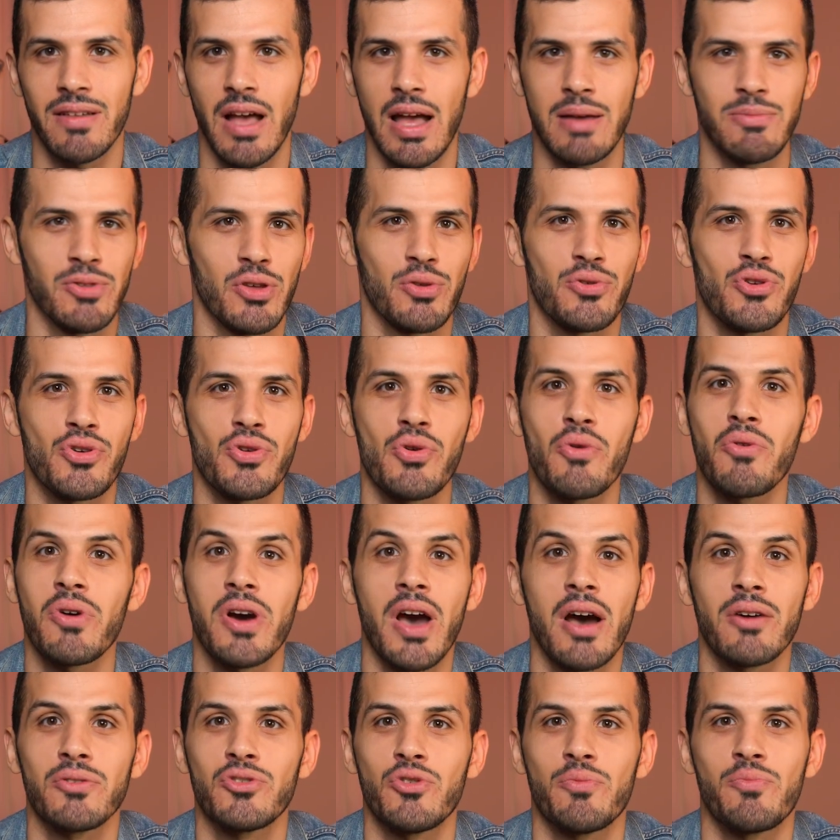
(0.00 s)
I'm not sure
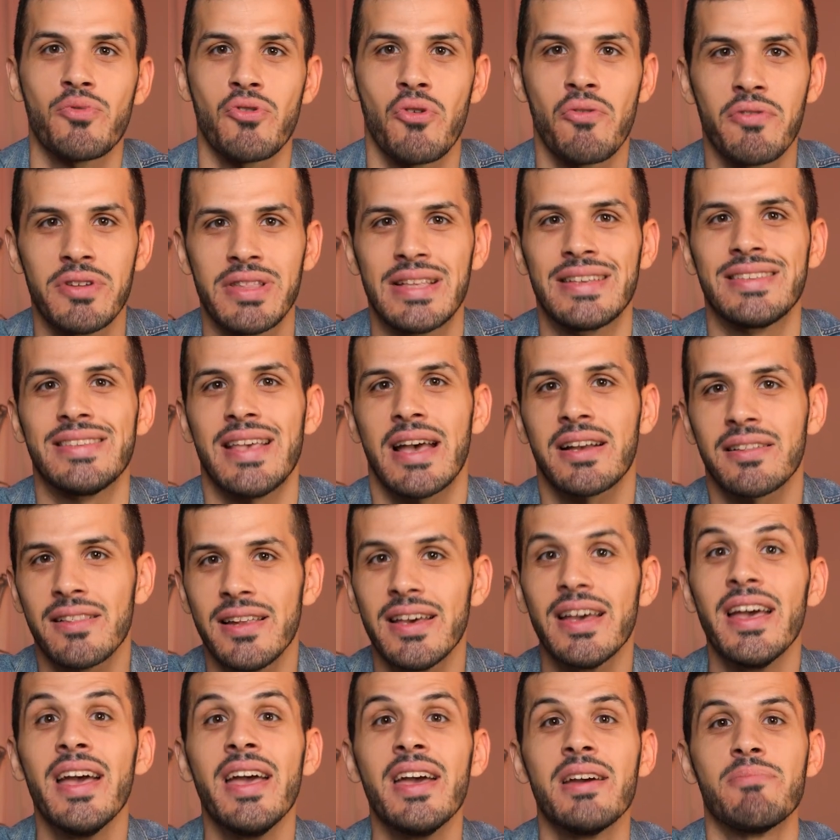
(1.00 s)
how to prove it
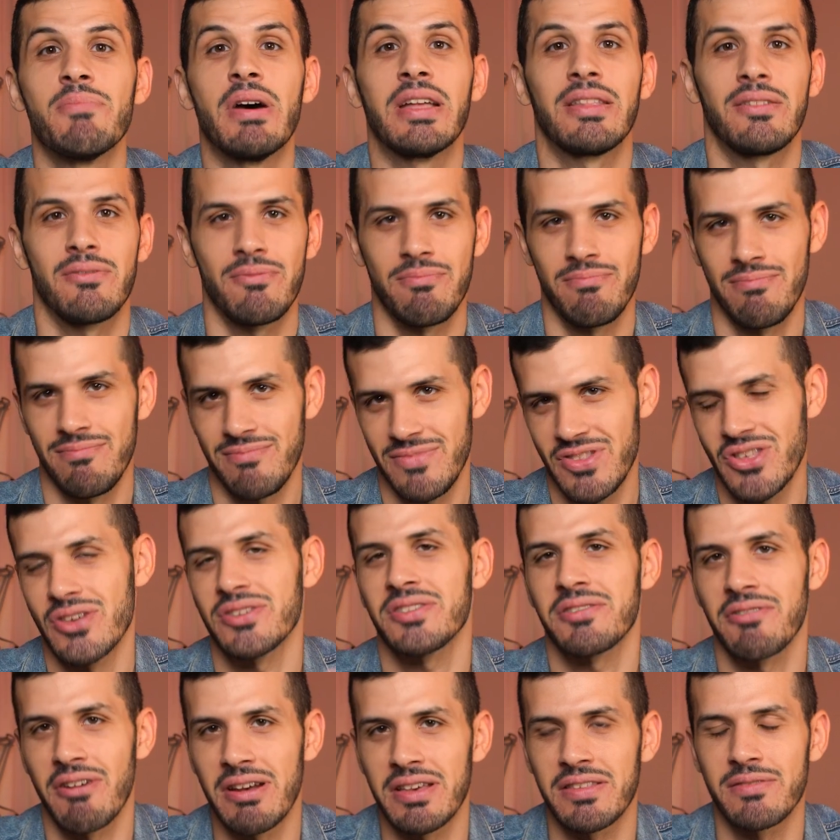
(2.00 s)
exactly, but
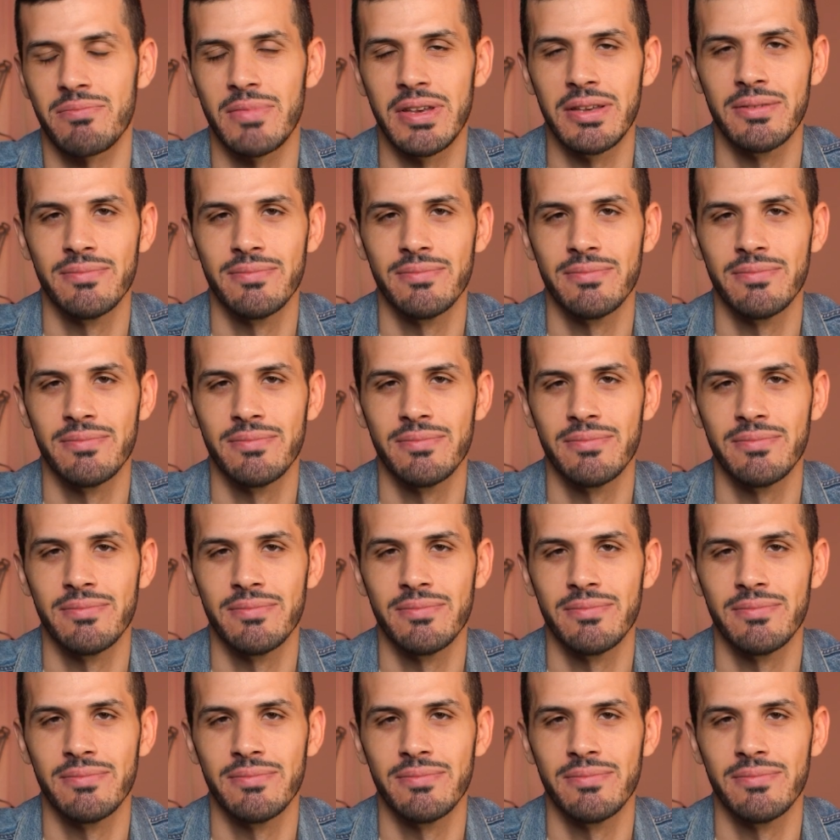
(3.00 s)
just trust me.